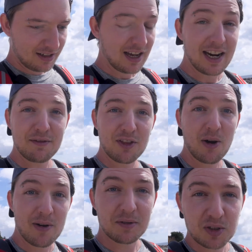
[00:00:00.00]
and even though
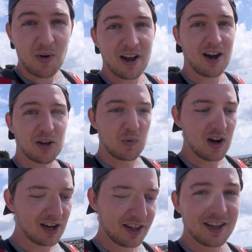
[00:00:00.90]
it was quite hard
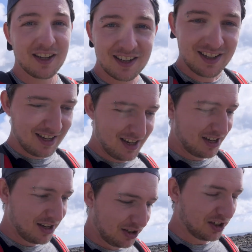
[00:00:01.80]
work,
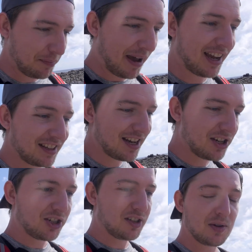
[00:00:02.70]
just paying
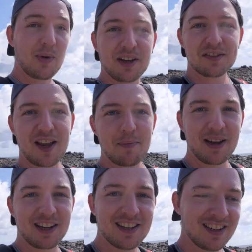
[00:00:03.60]
attention to where you're
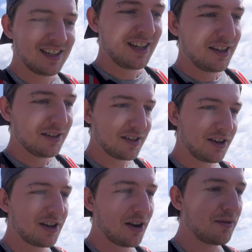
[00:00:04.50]
stepping so you
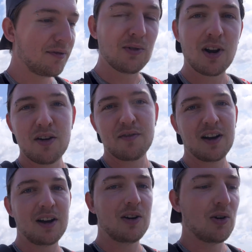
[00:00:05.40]
don't fall
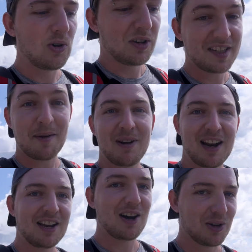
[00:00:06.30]
over or step in any
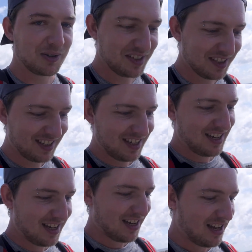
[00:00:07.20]
holes,
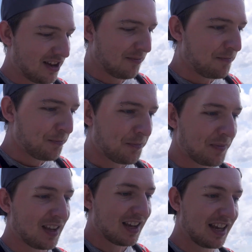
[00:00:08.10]

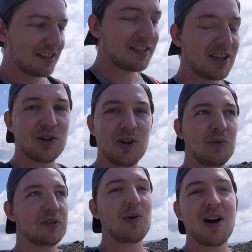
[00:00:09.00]
it still
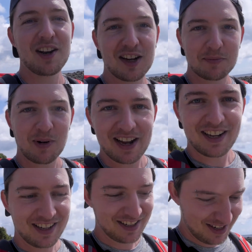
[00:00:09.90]
was quite a nice break
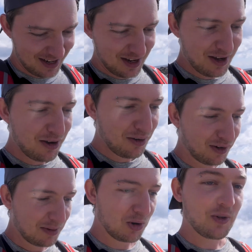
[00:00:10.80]

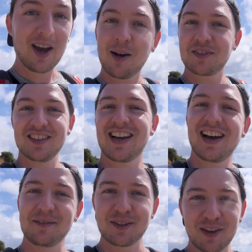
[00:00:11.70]
from all the ups and
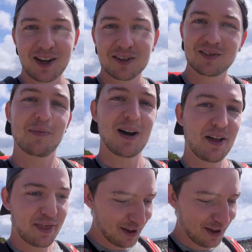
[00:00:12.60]
downs of the coastal path.